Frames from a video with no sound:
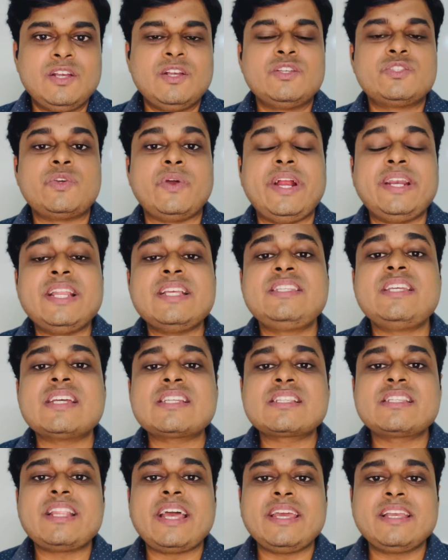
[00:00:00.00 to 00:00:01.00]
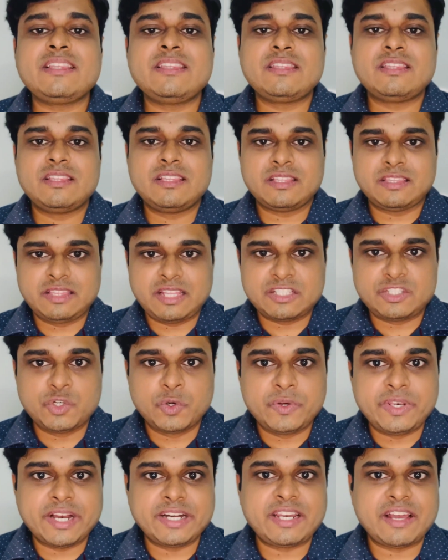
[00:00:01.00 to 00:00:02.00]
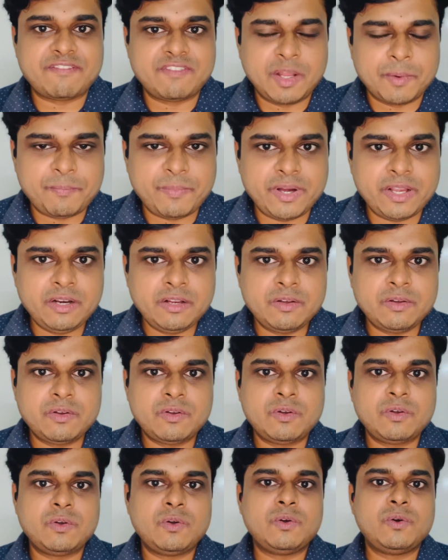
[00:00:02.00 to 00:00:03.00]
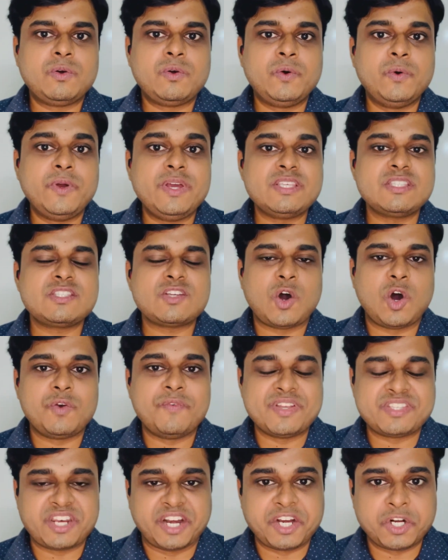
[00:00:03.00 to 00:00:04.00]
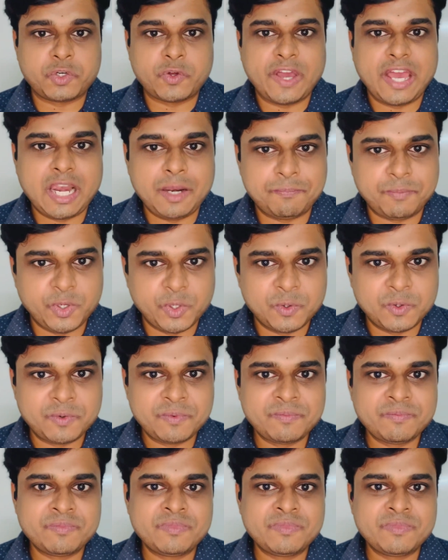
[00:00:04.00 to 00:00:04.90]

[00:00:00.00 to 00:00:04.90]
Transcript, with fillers: So it is just like the junior developer who is always ready to help you.